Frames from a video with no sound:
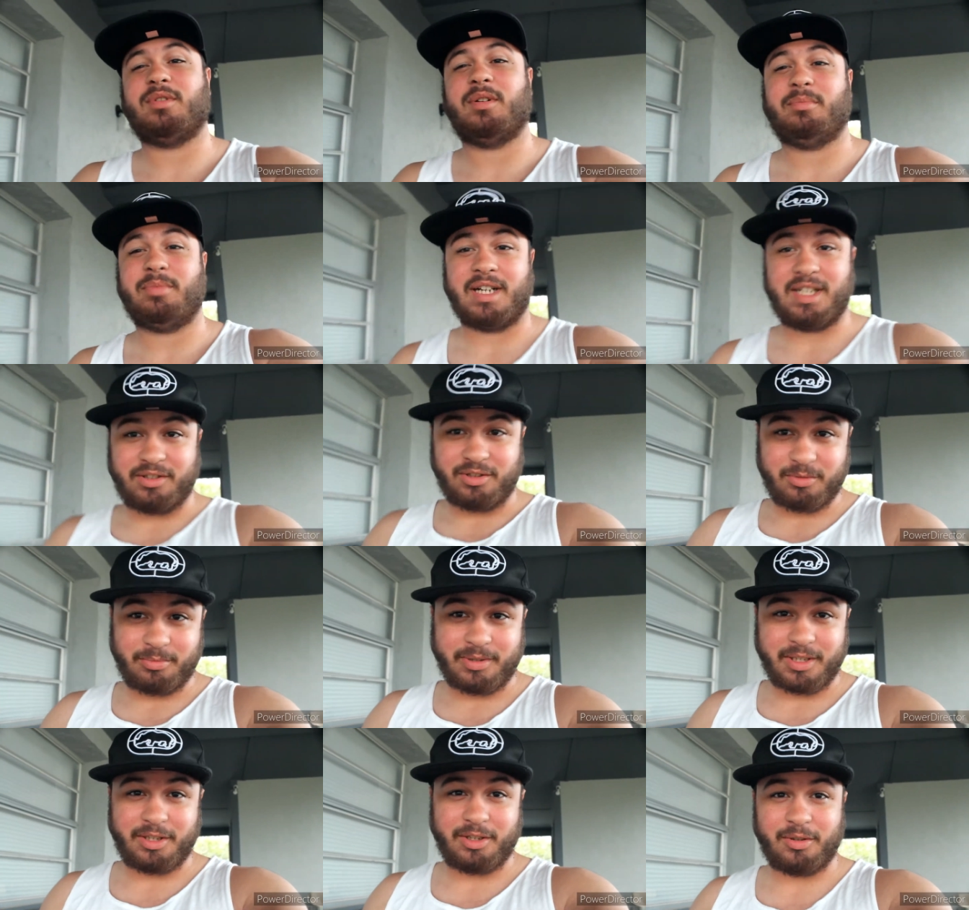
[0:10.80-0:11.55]
to a brand
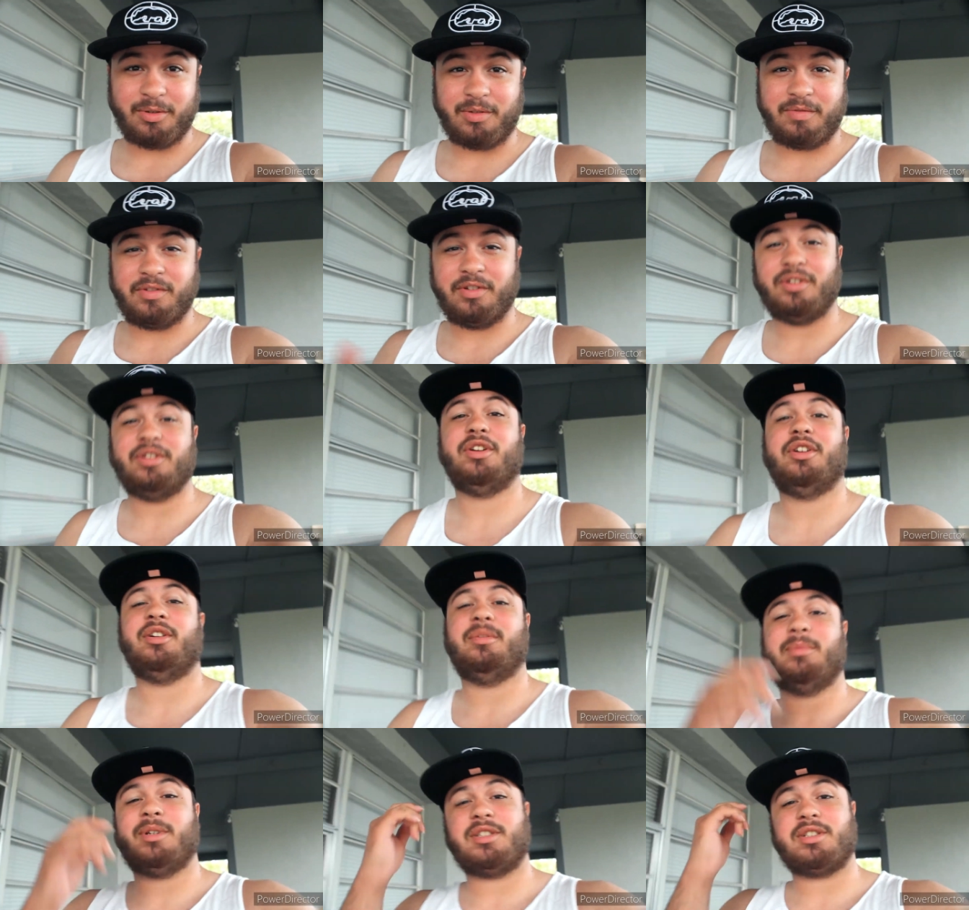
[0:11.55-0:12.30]
new video. If you're new
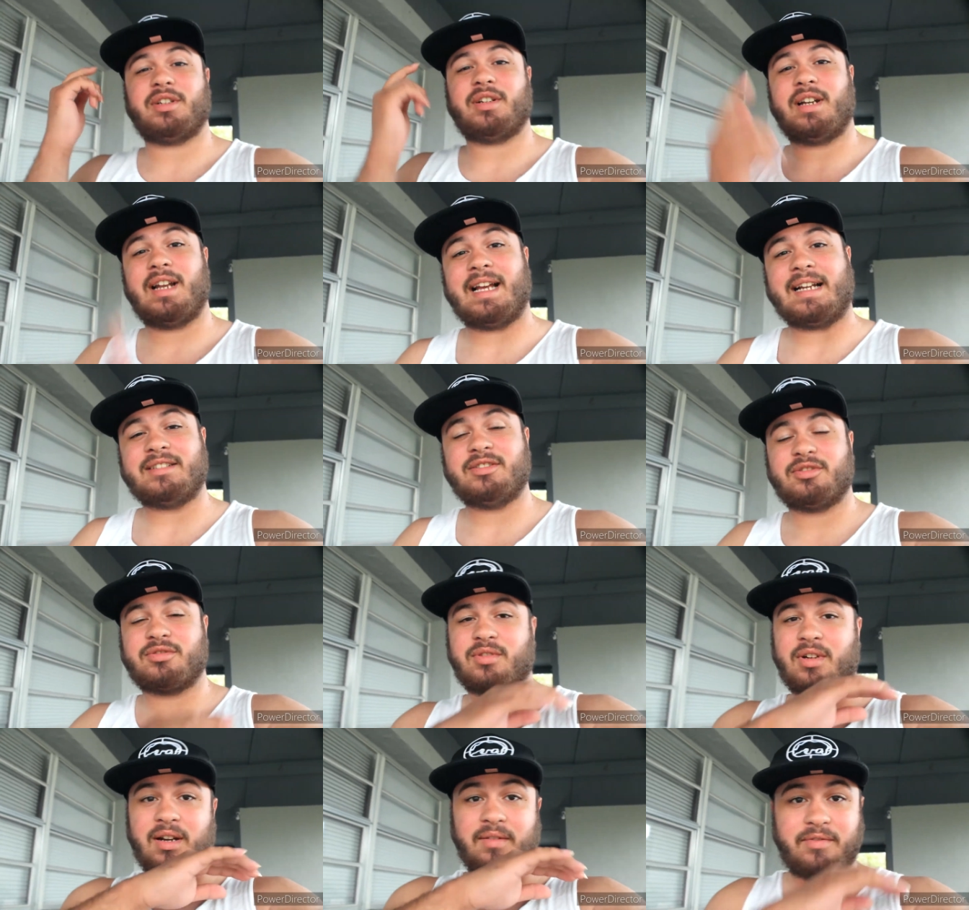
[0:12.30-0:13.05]
here, make sure to like and
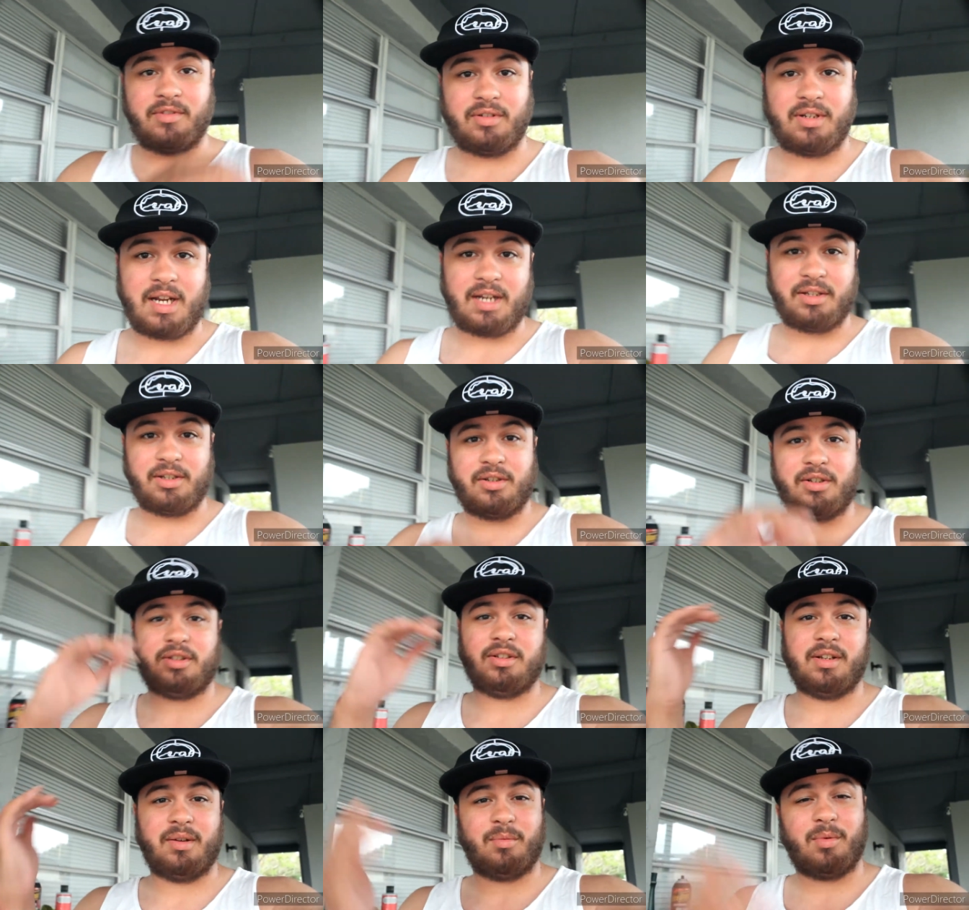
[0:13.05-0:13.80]
subscribe. If you're not new
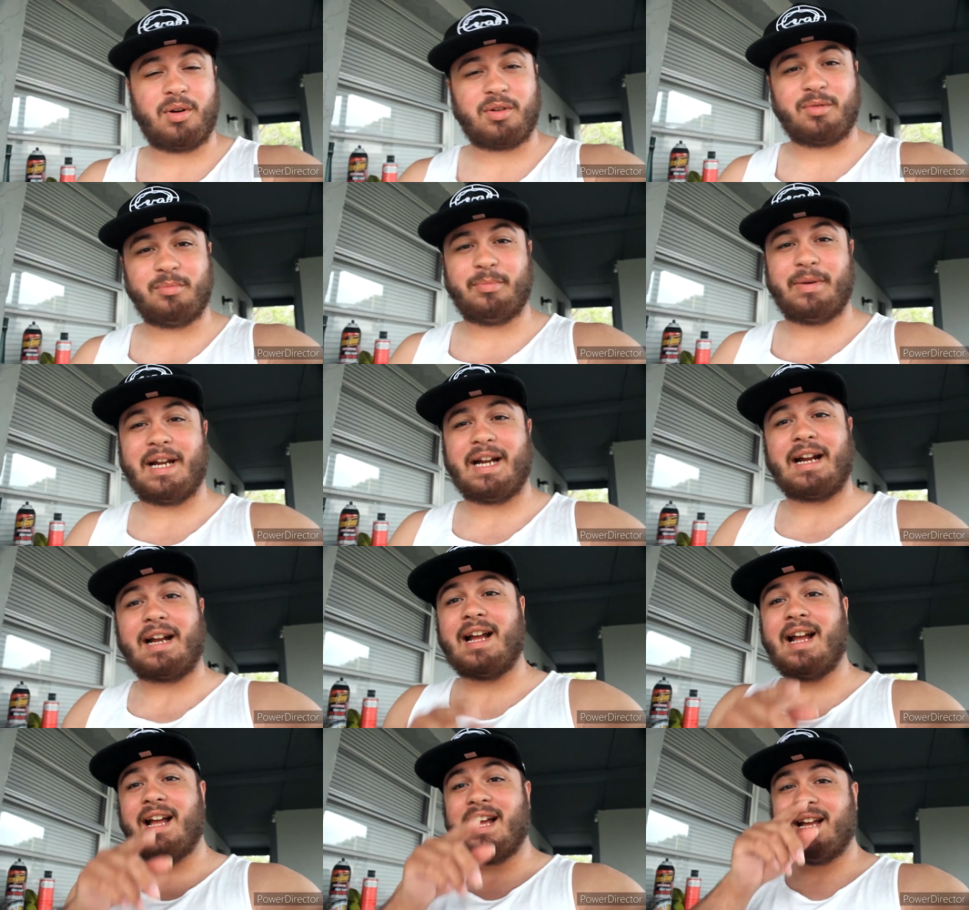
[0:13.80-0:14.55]
here, then welcome back.